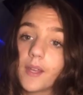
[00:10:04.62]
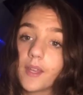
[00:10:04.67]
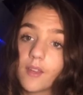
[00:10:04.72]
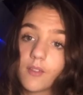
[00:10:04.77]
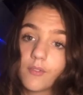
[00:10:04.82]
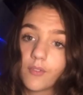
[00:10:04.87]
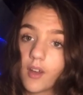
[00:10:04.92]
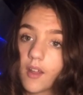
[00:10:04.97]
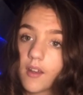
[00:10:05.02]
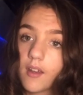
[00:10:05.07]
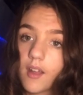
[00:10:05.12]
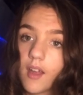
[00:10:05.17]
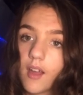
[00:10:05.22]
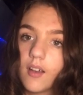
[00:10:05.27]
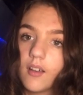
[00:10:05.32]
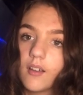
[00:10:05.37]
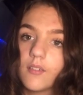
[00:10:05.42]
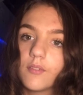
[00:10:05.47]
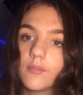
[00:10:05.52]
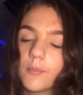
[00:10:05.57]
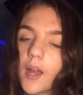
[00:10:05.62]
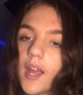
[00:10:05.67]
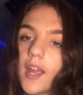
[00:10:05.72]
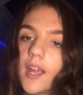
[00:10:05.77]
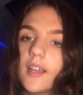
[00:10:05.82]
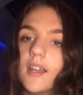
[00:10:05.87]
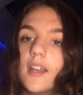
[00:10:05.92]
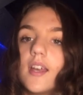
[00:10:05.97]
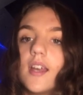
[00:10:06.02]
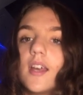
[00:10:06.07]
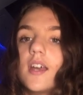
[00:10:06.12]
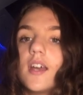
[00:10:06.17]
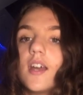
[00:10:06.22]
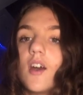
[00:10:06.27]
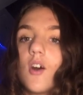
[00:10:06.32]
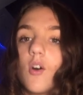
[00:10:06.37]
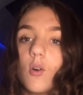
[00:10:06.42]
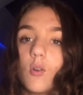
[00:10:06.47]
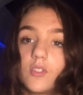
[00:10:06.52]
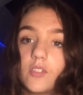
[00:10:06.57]
fun of my
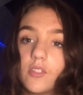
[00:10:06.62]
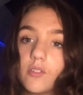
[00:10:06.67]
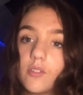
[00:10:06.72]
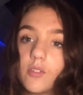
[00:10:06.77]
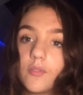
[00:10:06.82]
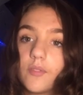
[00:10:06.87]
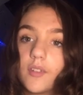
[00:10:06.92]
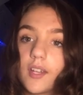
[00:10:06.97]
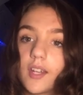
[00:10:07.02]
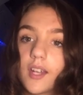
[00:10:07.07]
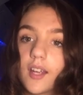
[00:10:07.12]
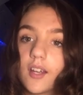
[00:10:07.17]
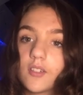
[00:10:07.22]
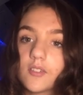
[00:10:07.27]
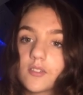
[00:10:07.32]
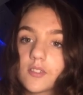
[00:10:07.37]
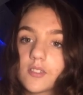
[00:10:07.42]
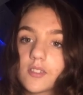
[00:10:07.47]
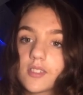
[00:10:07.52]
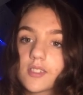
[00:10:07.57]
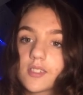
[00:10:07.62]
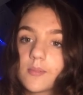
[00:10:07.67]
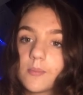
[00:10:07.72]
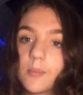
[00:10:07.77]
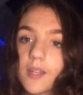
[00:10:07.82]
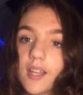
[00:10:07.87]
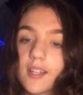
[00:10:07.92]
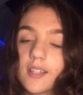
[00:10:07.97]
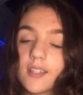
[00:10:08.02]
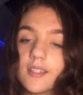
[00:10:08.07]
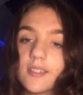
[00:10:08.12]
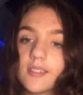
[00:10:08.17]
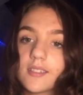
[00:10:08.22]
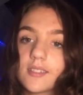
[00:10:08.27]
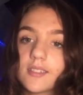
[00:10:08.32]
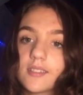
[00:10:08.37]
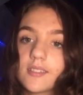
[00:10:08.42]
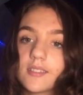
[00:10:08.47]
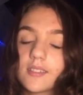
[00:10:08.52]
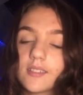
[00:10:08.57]
old YouTube videos
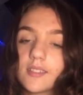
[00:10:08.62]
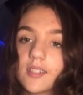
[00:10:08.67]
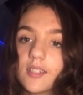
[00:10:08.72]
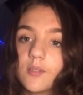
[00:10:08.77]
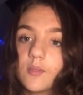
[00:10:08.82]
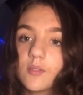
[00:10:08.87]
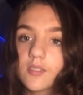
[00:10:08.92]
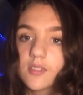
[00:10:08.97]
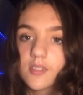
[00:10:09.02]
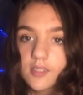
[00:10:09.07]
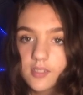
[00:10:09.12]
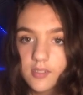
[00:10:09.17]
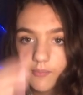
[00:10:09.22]
because it was...